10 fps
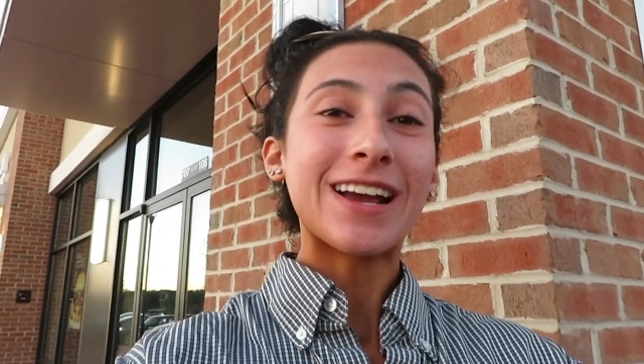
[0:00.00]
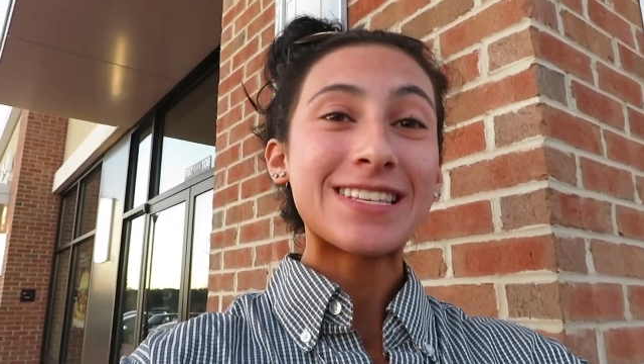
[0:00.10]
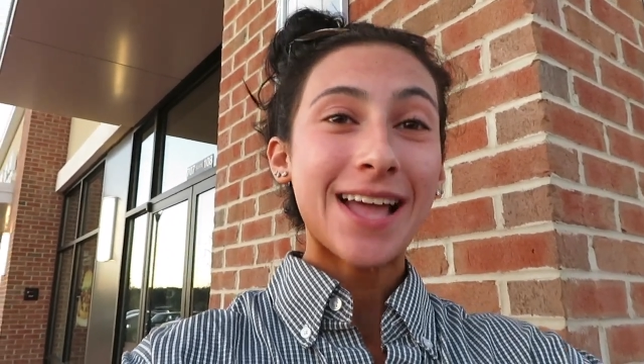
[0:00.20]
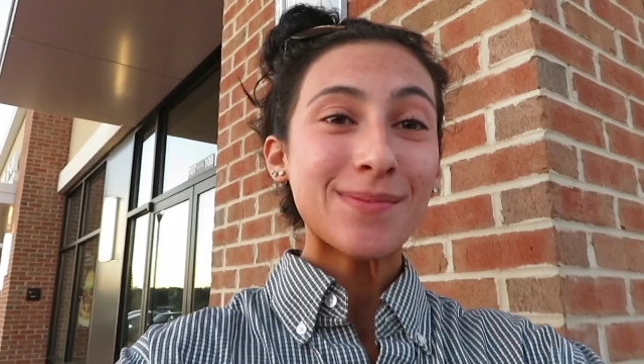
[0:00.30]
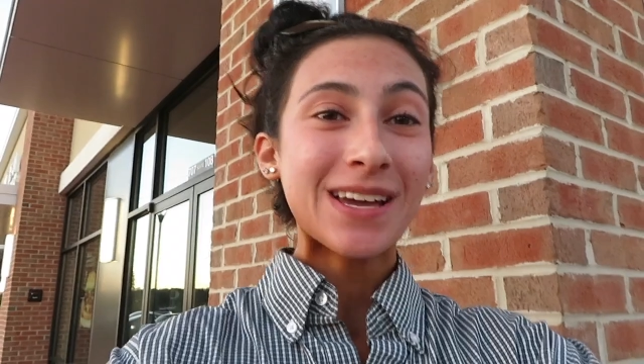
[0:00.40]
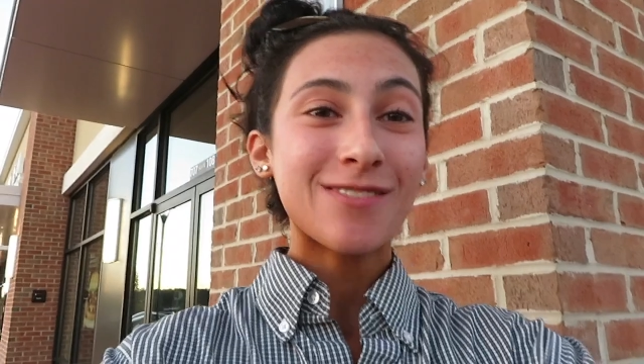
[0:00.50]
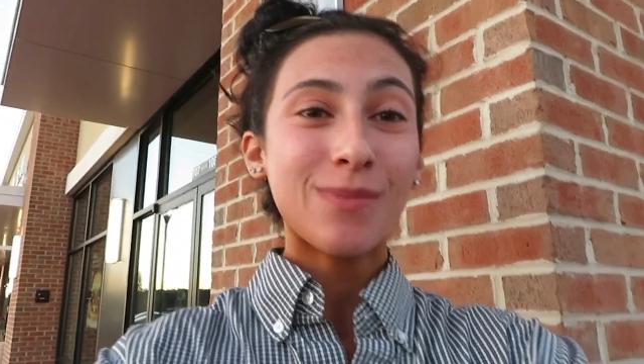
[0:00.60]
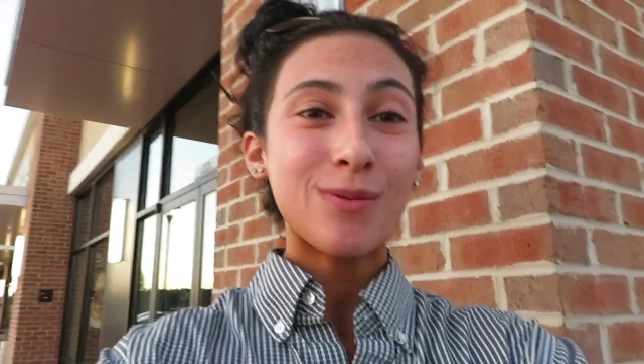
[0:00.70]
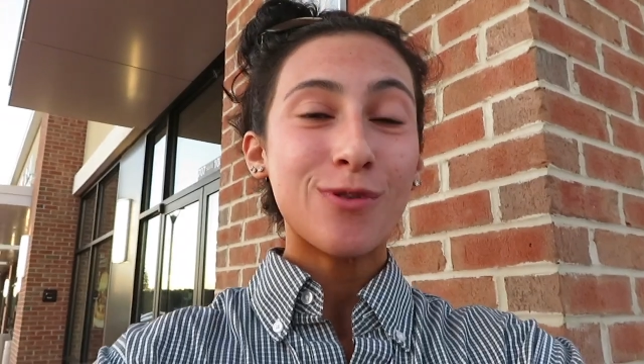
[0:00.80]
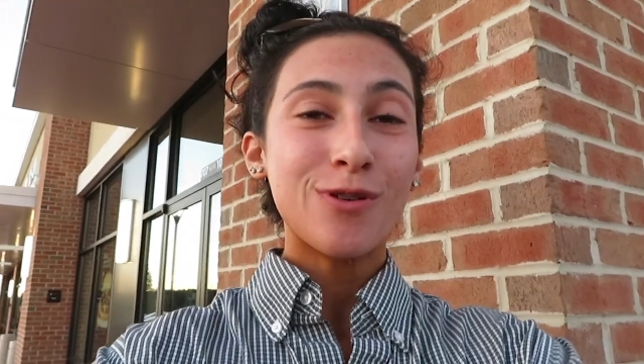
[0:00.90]
I snapped out of
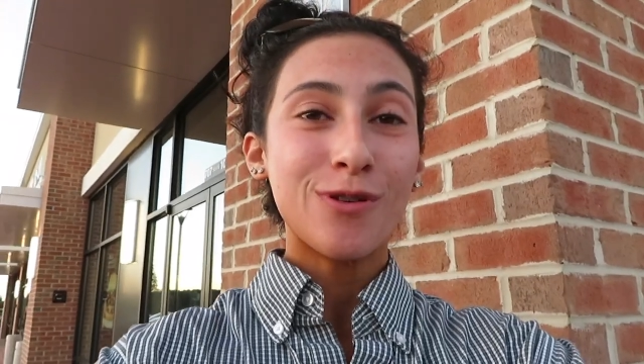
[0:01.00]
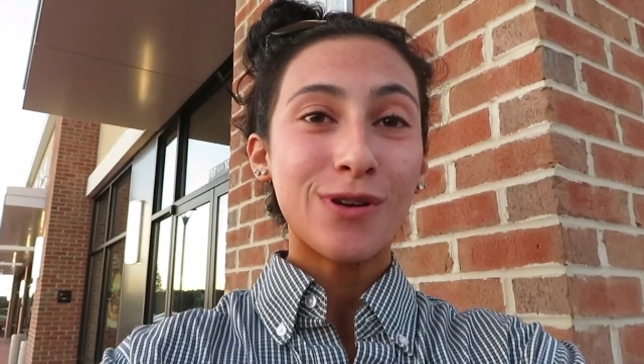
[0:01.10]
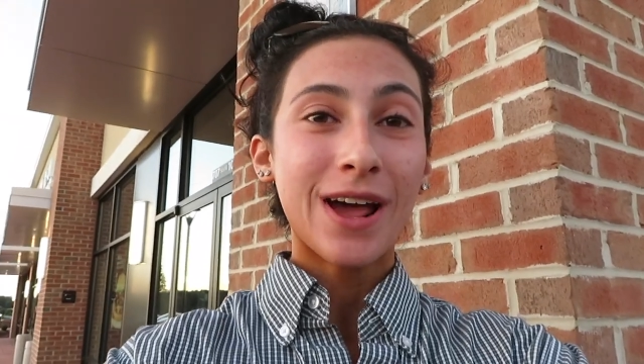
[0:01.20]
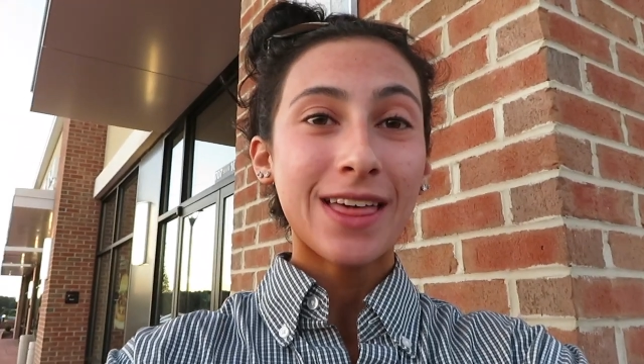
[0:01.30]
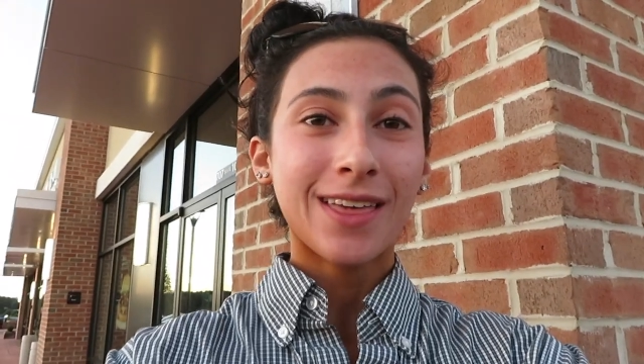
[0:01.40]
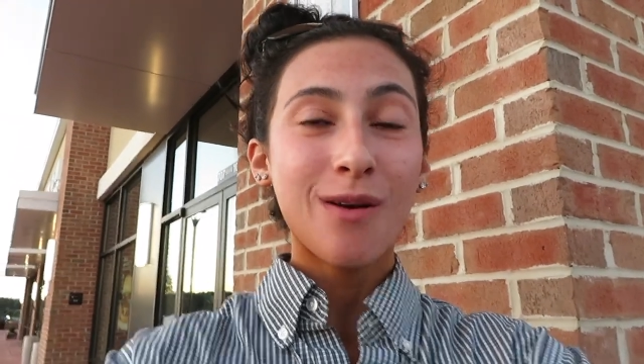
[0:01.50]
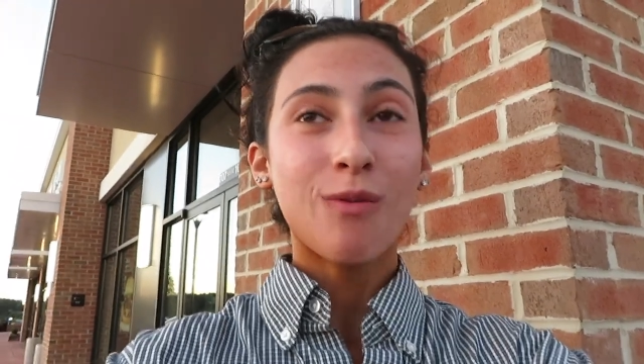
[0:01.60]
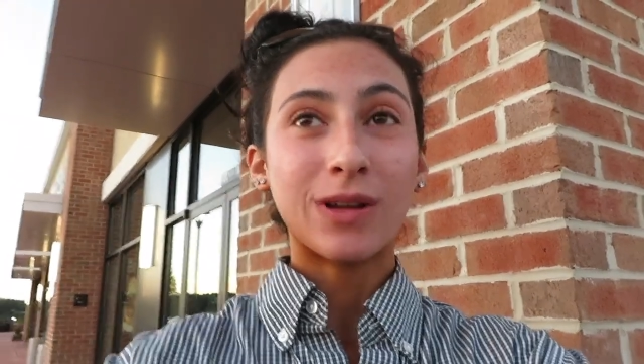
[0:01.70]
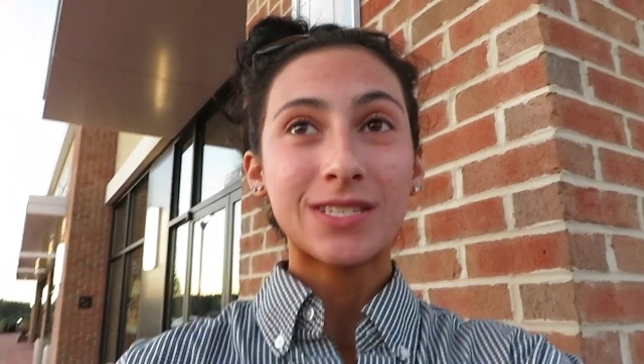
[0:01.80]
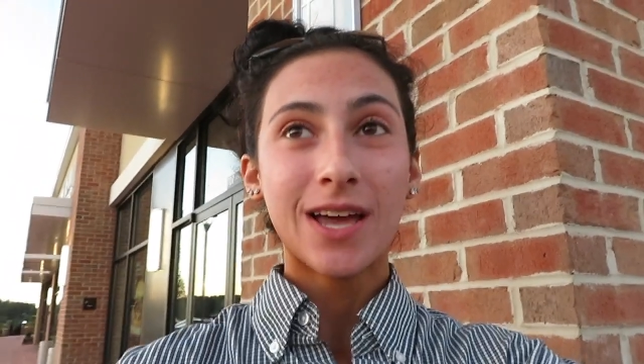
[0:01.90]
my mood. I think
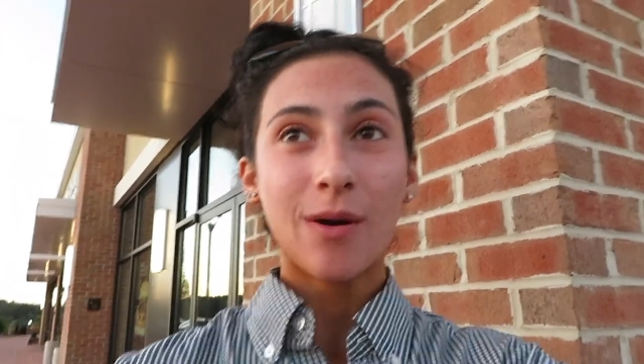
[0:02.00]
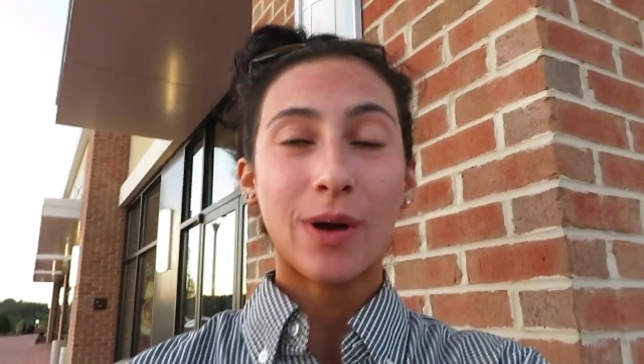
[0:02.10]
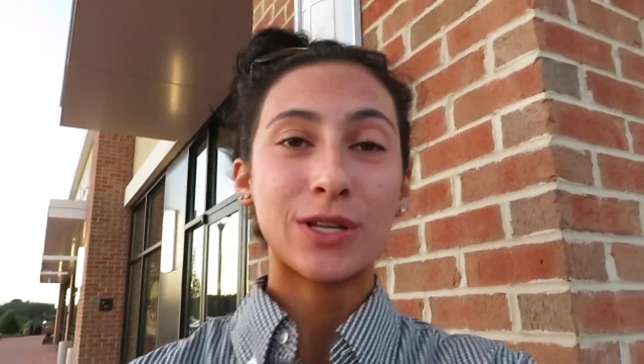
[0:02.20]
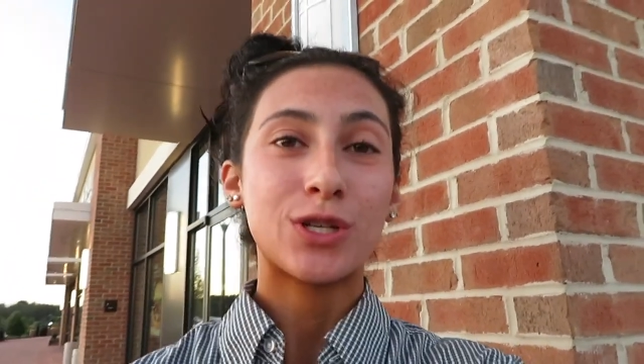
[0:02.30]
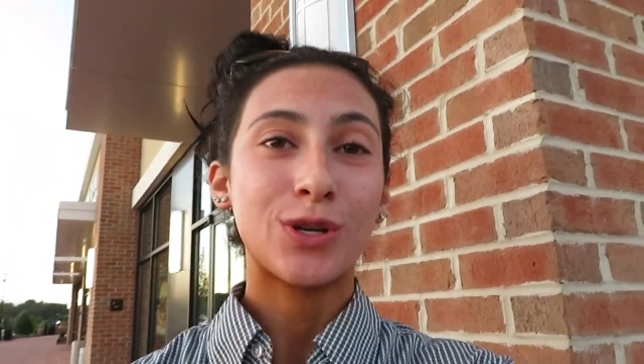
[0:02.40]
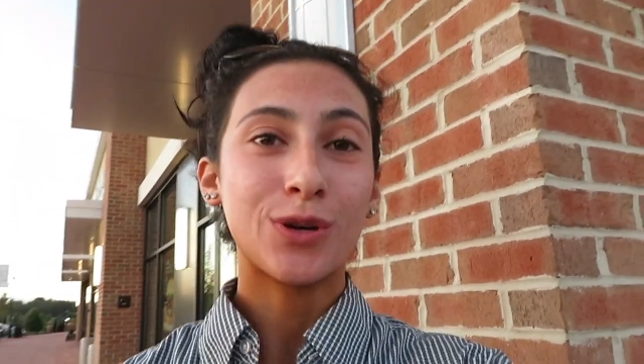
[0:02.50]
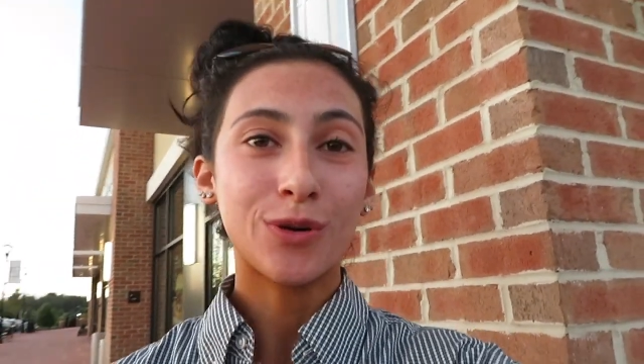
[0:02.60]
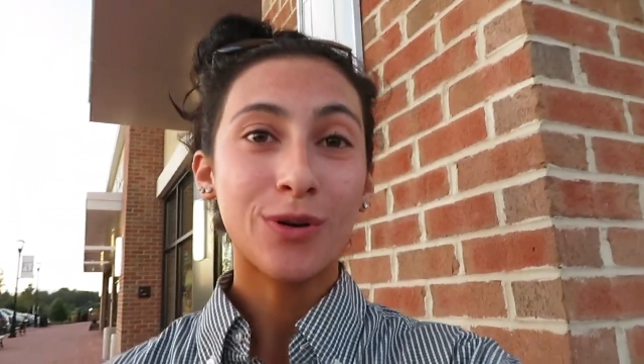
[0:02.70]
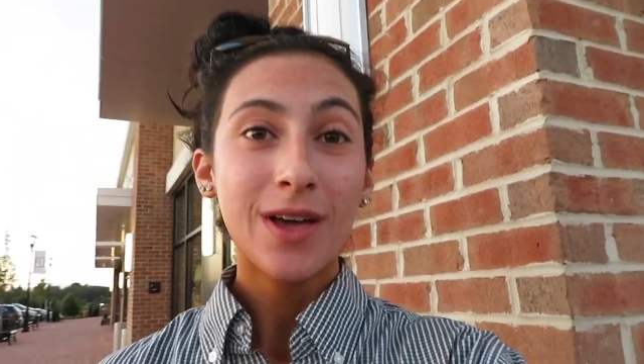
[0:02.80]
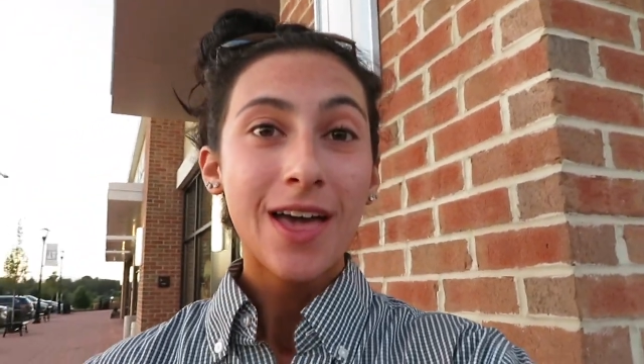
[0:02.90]
once I went
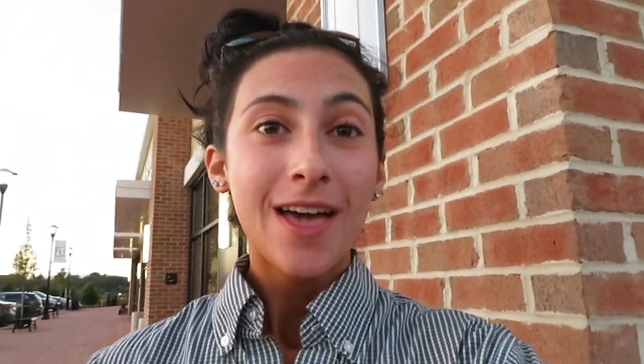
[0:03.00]
to